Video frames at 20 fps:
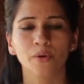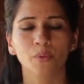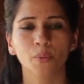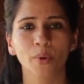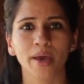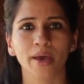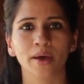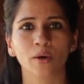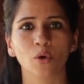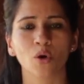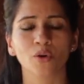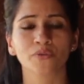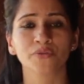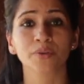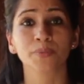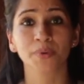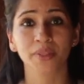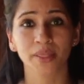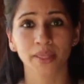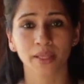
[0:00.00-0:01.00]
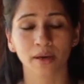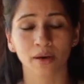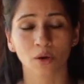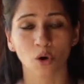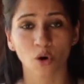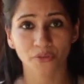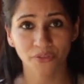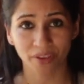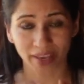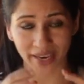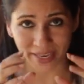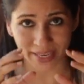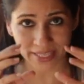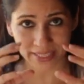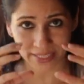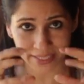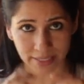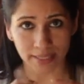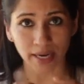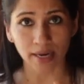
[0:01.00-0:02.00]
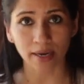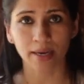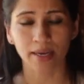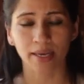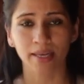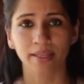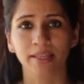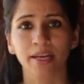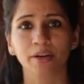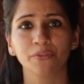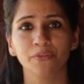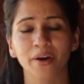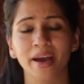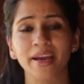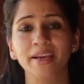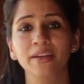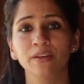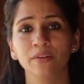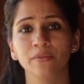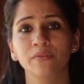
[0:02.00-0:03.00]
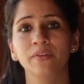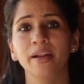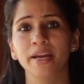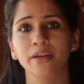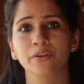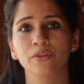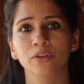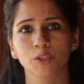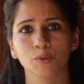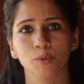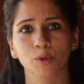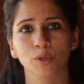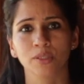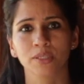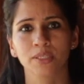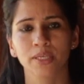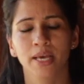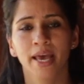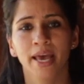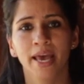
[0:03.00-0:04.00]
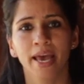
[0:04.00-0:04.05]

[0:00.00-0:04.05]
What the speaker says: where of getting stuck in that fight and flight response,